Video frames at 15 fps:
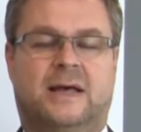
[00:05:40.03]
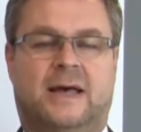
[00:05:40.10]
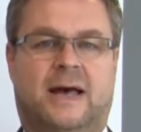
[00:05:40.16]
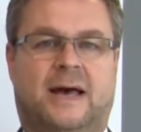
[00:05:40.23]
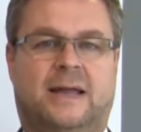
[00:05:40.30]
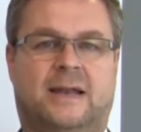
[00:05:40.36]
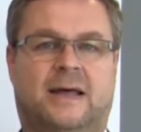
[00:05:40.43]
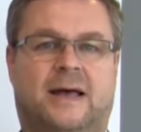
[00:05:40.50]

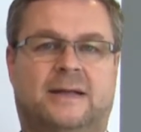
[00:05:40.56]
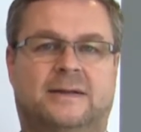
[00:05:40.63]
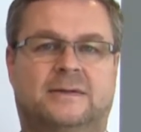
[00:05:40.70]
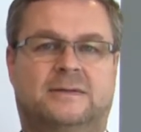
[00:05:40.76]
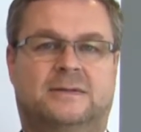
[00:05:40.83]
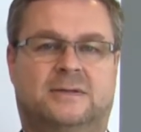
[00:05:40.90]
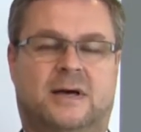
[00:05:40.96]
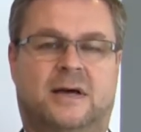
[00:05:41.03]

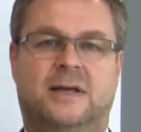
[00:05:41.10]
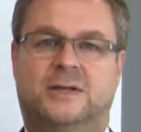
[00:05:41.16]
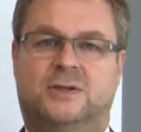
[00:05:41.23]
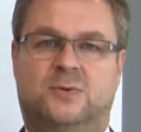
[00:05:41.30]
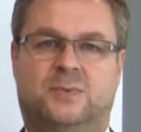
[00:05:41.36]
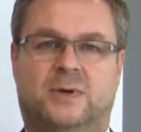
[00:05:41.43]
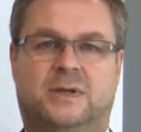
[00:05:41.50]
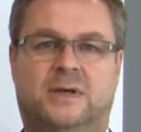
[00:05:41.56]
and studies
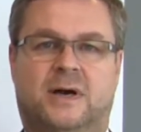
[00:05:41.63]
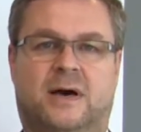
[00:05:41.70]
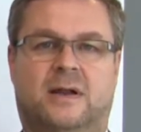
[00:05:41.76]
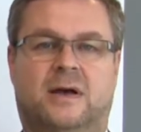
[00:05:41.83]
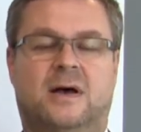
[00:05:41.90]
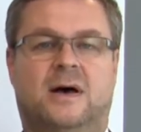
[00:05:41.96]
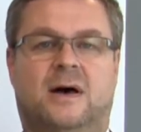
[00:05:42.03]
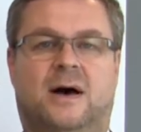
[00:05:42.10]
to be done